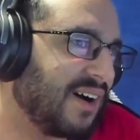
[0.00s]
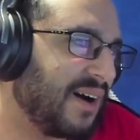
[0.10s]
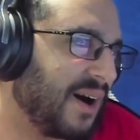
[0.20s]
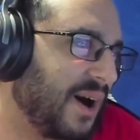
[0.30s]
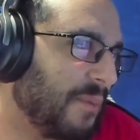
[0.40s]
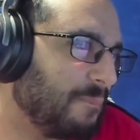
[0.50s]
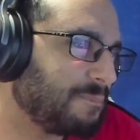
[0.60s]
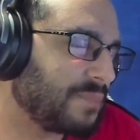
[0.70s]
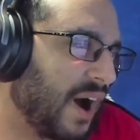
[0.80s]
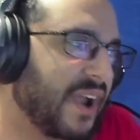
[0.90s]
I
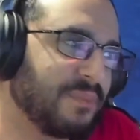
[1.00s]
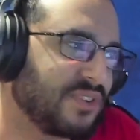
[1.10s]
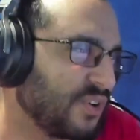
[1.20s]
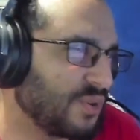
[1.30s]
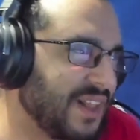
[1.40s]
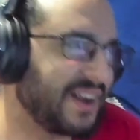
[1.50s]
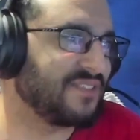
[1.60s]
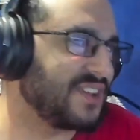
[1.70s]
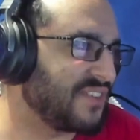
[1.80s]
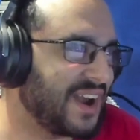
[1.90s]
am so glad I've
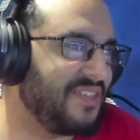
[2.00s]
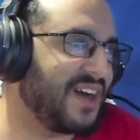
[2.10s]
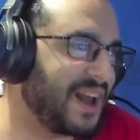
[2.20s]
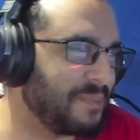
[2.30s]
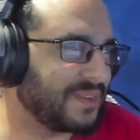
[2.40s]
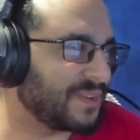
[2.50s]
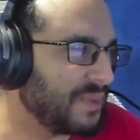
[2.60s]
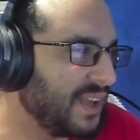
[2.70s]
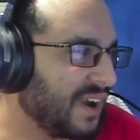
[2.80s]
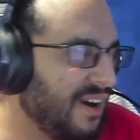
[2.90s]
never had that happen to me.